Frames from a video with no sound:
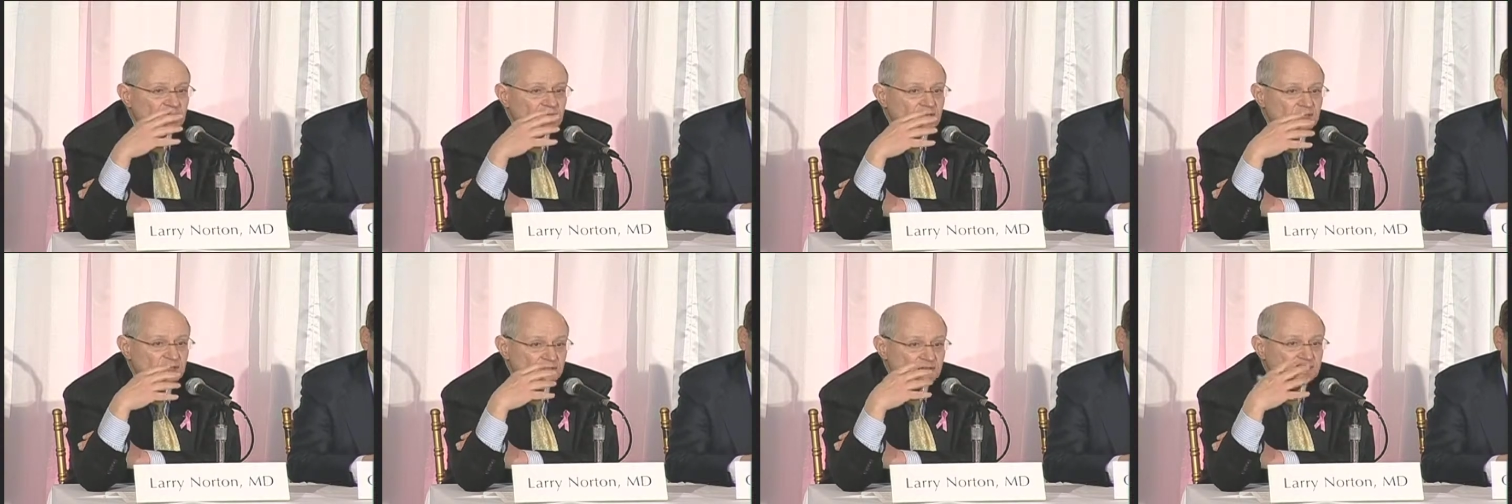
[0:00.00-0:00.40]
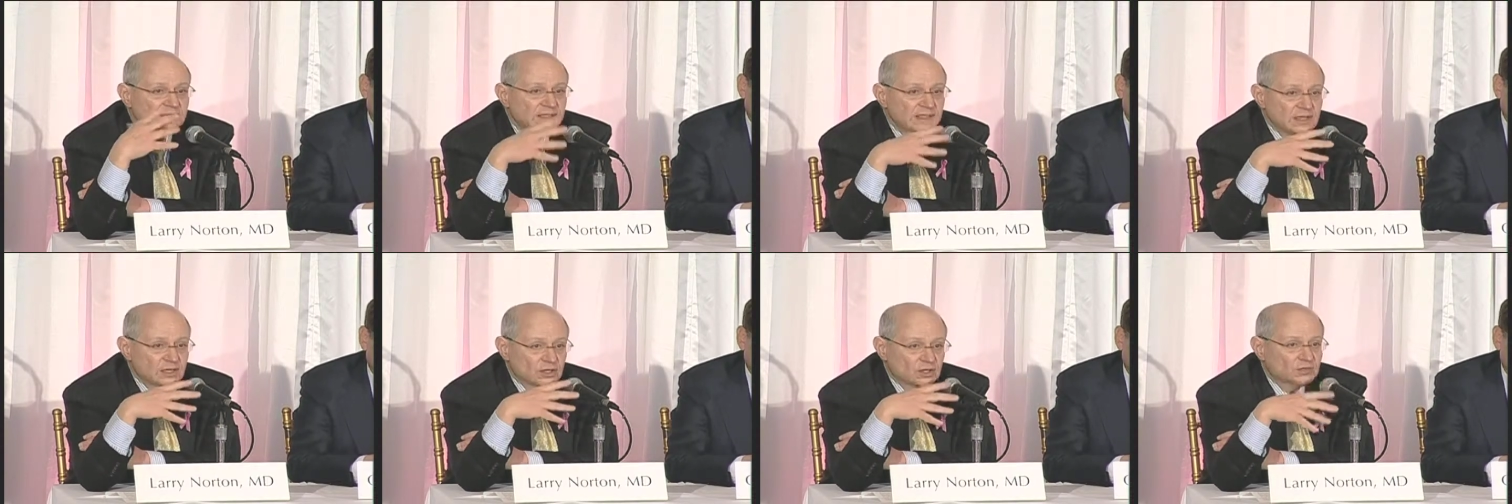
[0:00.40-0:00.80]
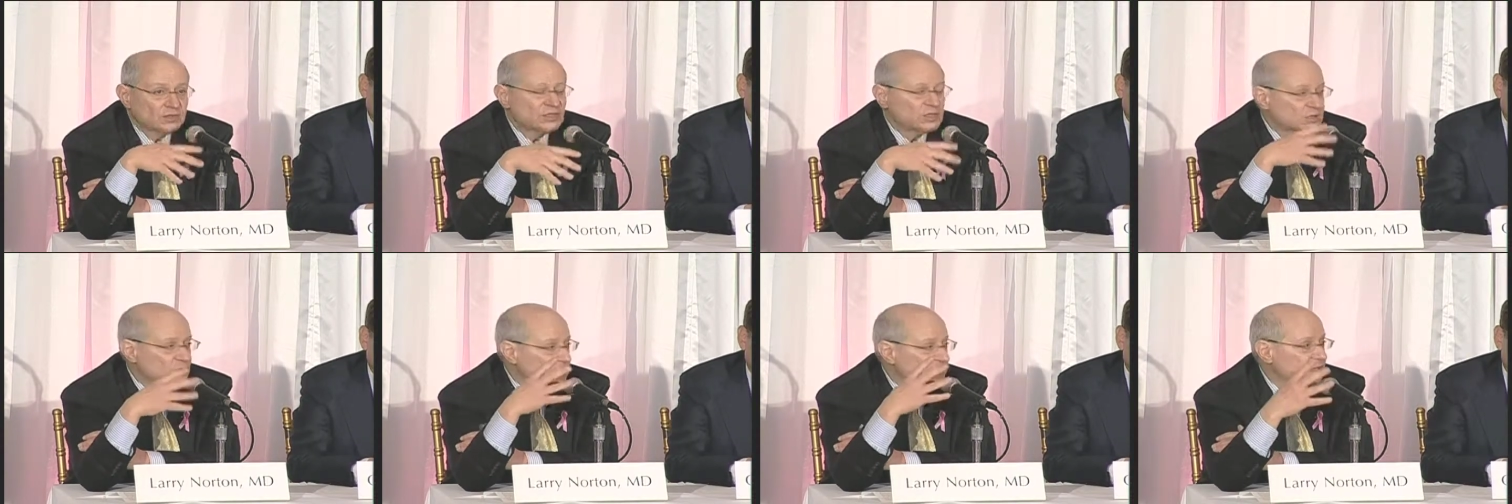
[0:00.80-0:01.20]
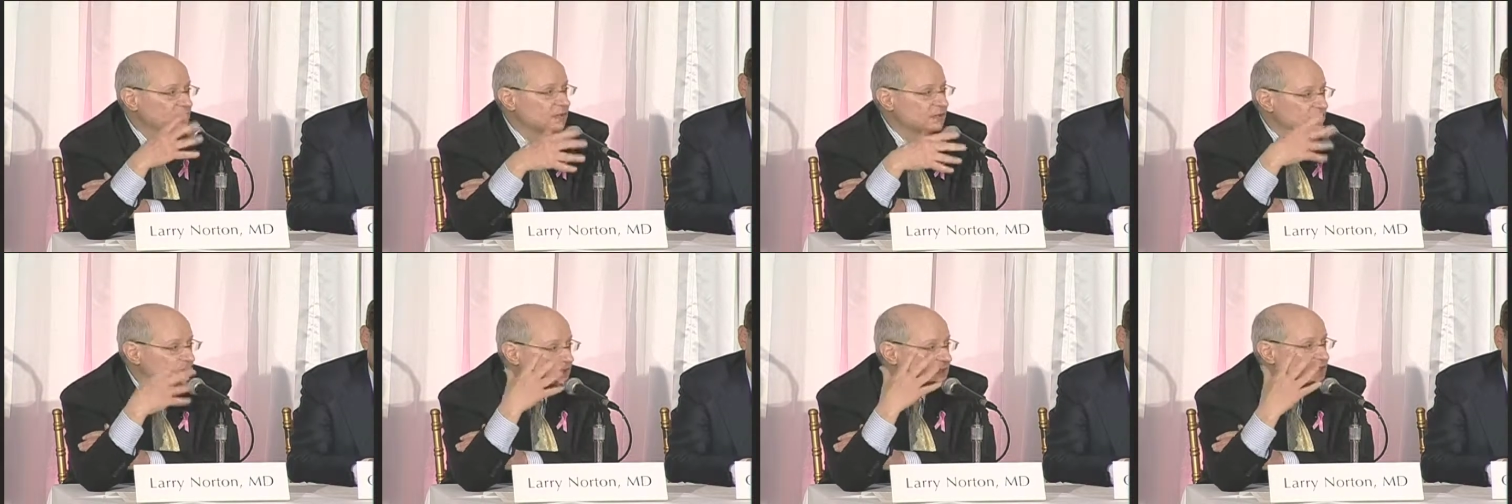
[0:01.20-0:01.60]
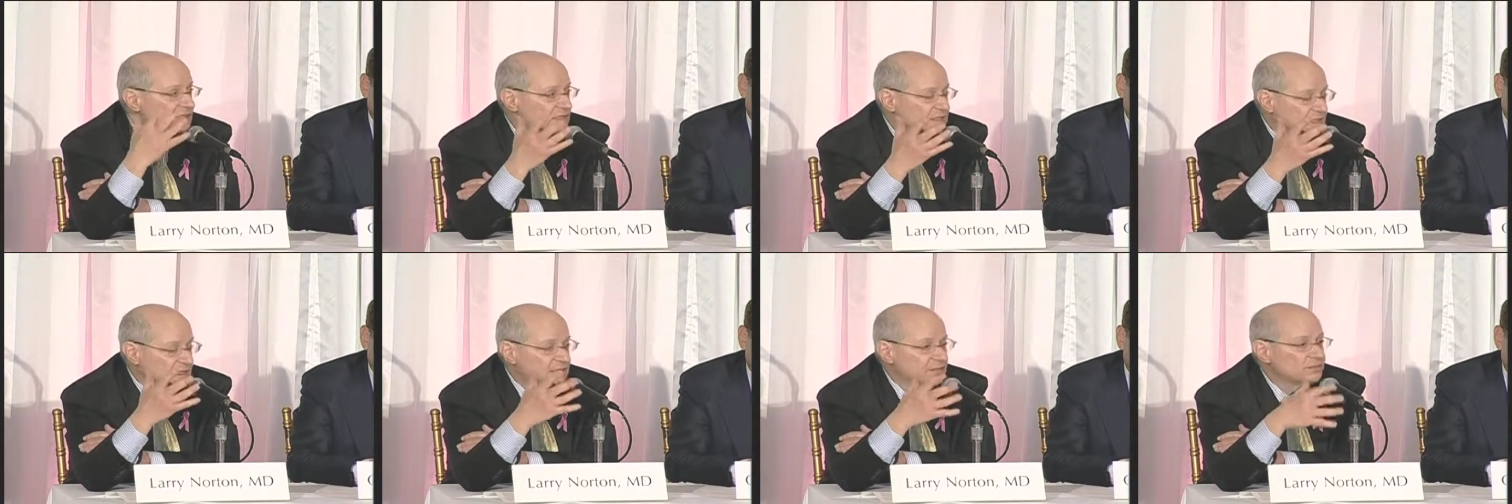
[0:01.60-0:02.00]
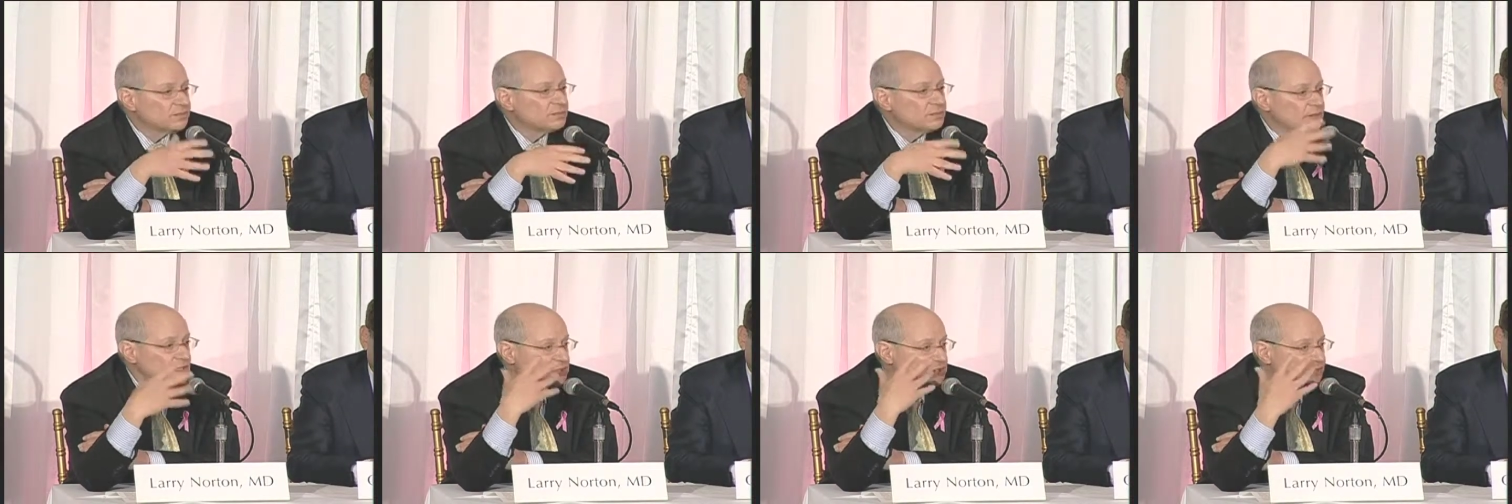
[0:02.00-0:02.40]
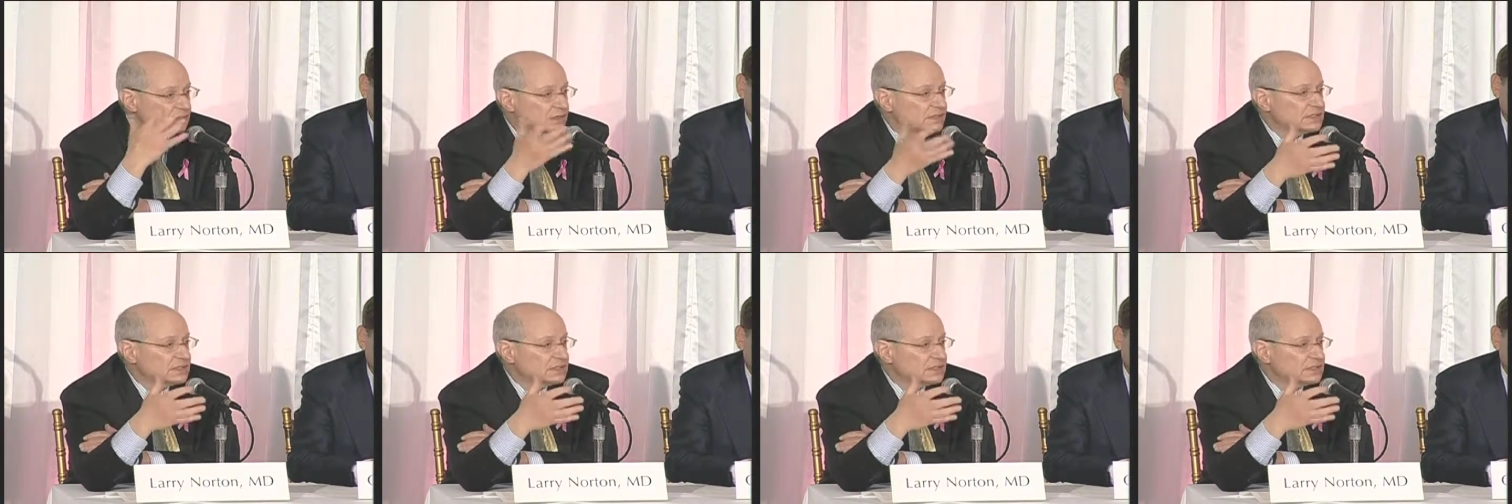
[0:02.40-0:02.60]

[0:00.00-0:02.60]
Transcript: uh, clear between things like inflammation,